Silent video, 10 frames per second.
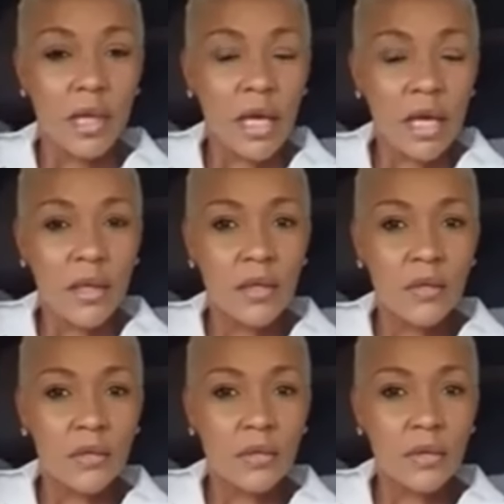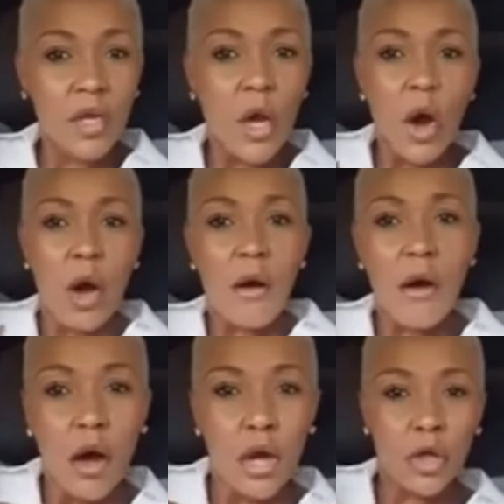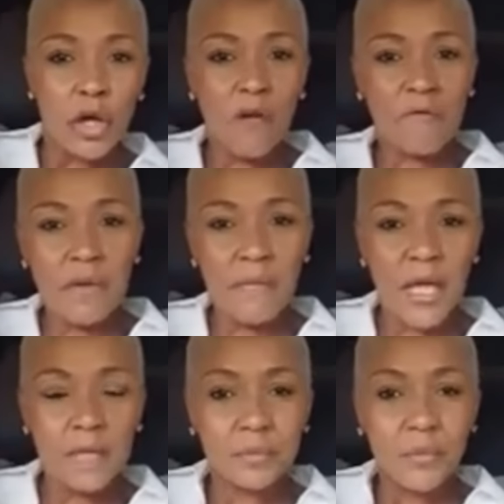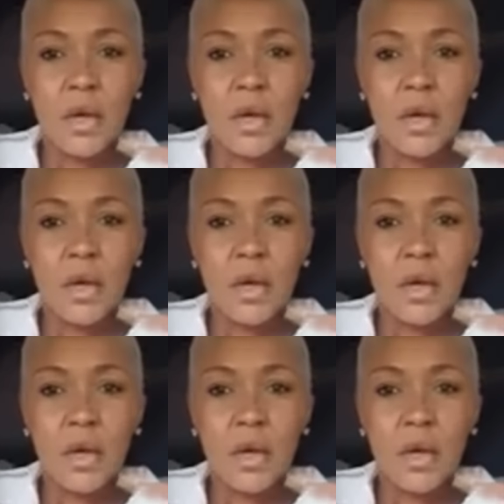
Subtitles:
Eh? Nothing fit me.